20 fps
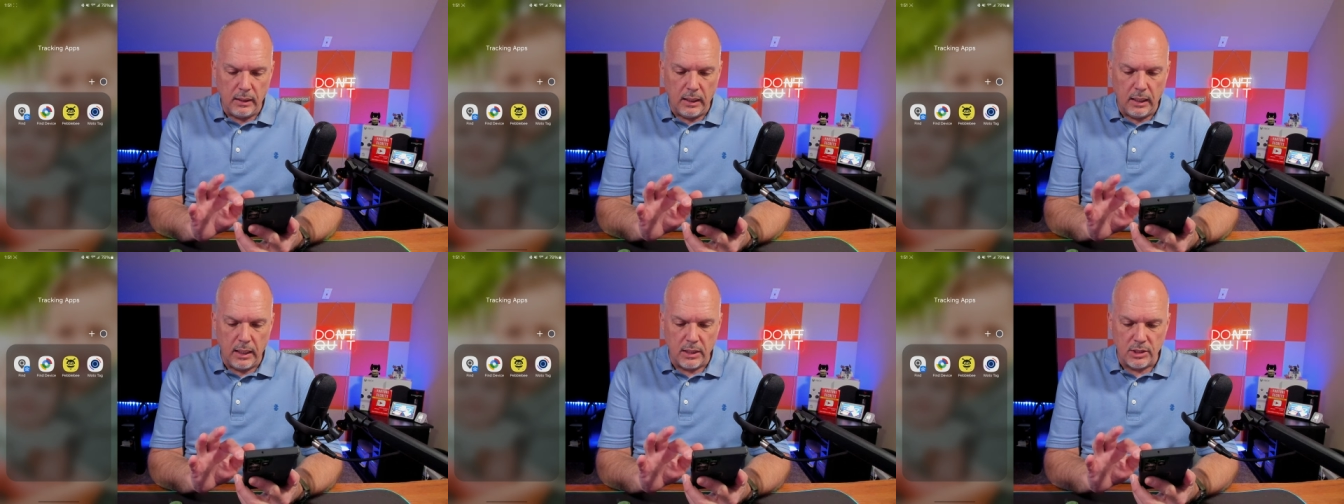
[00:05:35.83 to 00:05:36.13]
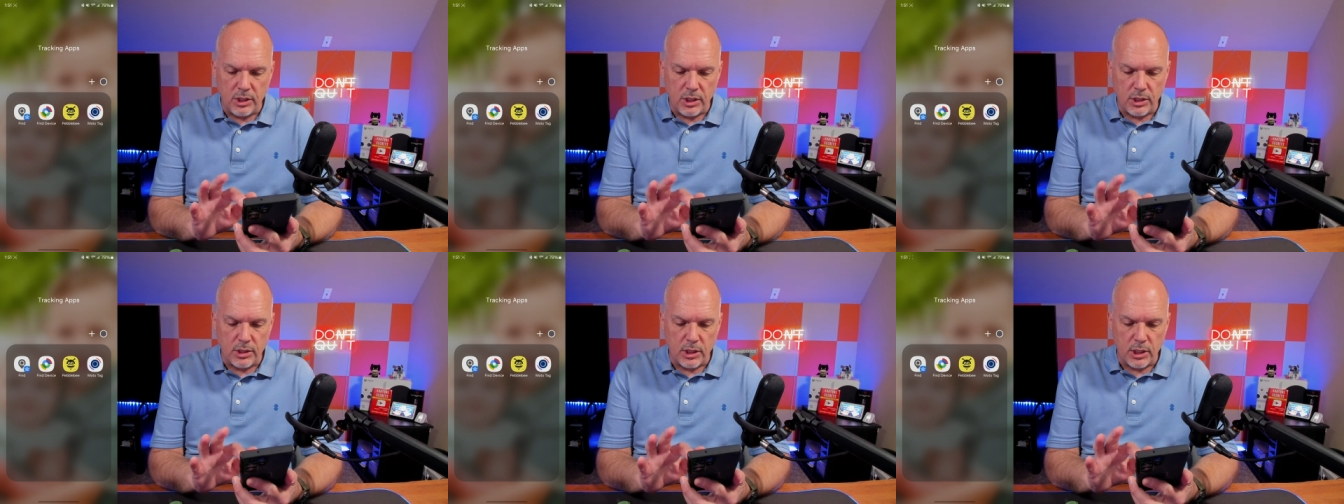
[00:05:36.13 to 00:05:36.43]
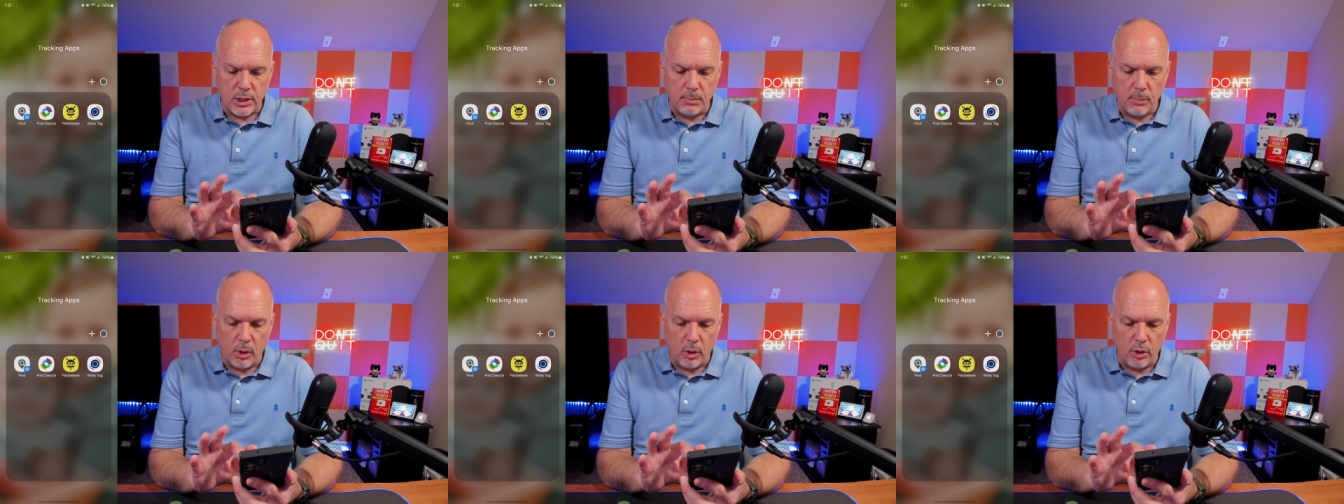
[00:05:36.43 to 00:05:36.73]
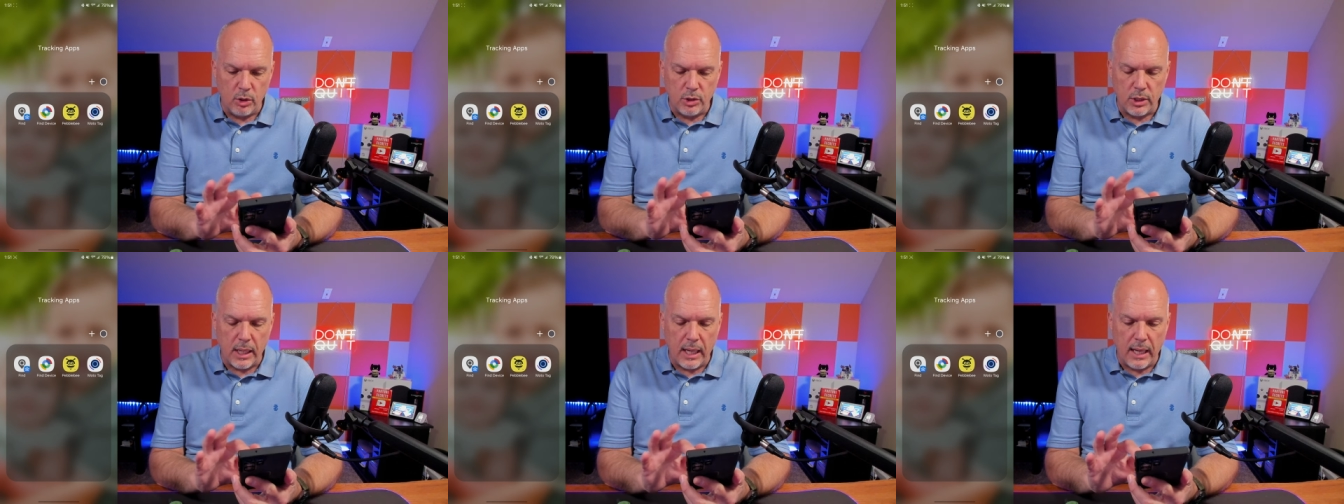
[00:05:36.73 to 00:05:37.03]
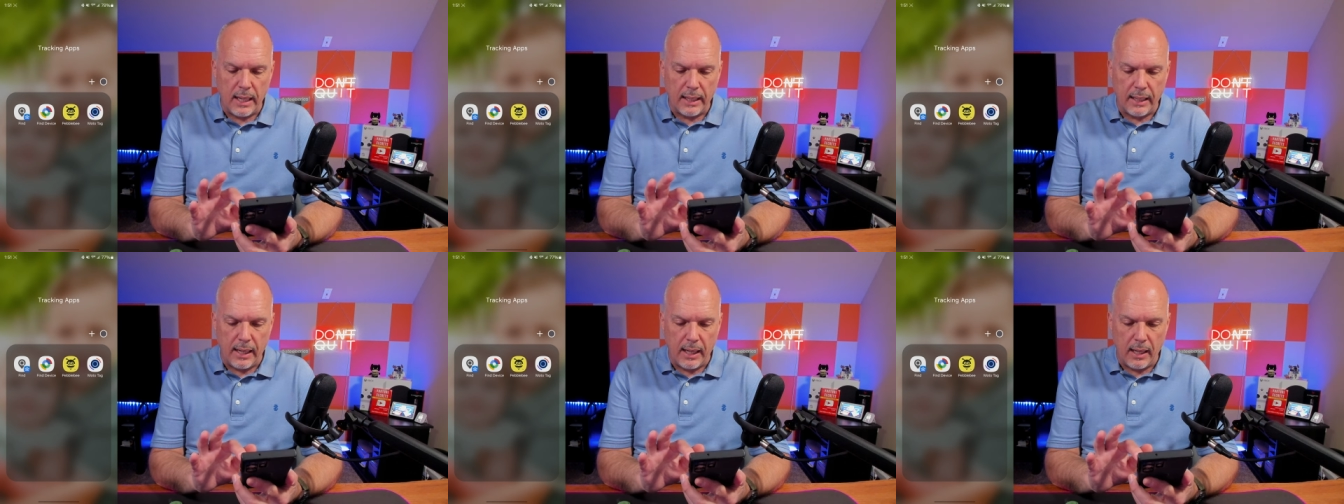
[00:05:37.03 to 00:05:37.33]
Uh, it's just this Moto
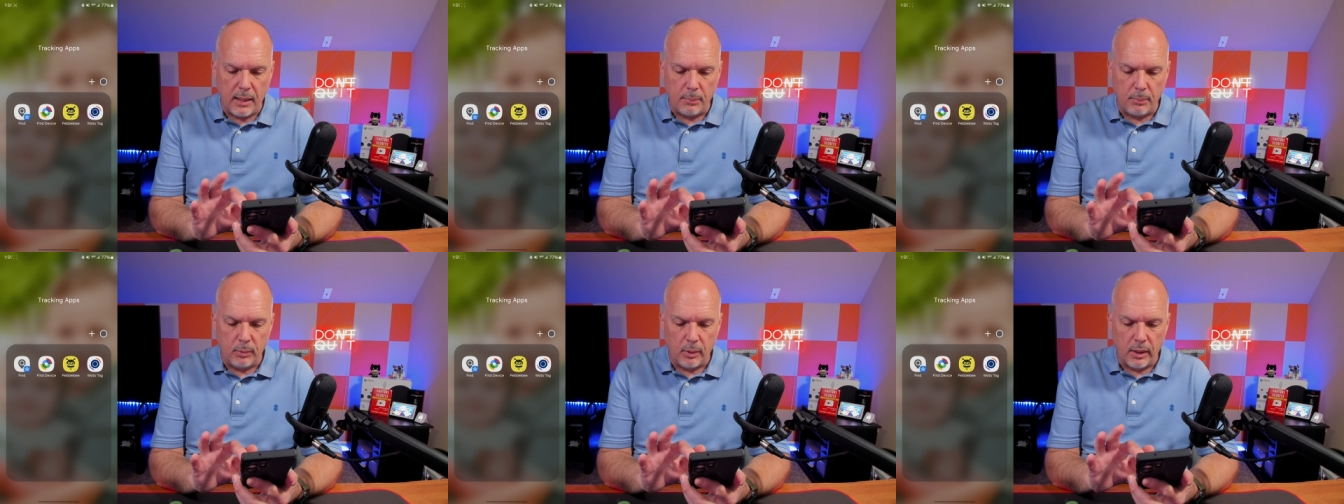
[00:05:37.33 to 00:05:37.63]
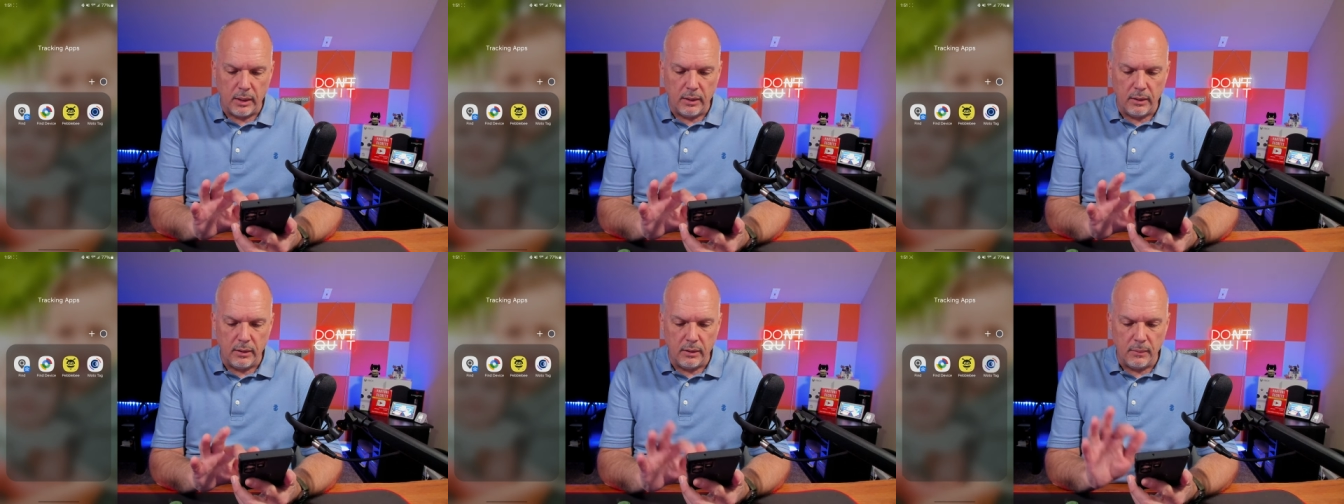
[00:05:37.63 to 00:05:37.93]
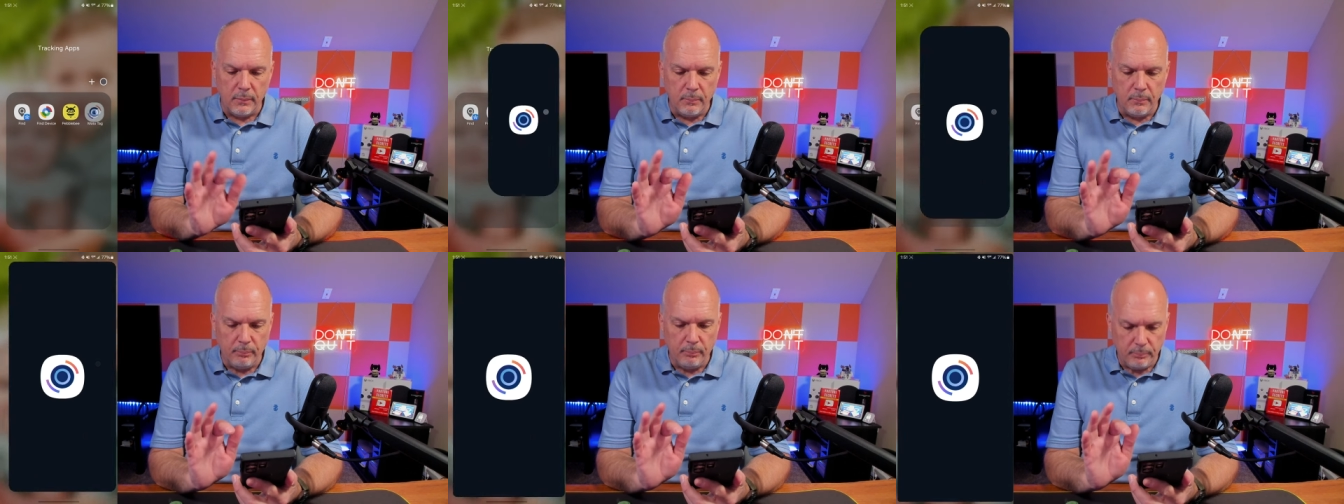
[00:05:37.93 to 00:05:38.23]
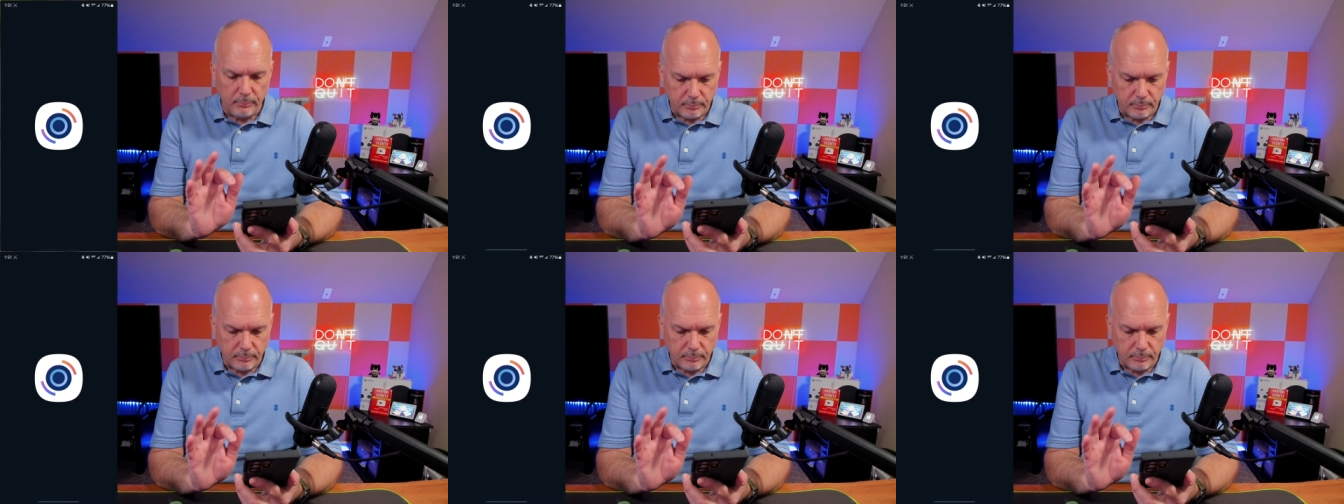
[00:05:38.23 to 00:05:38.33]
Tag app right here.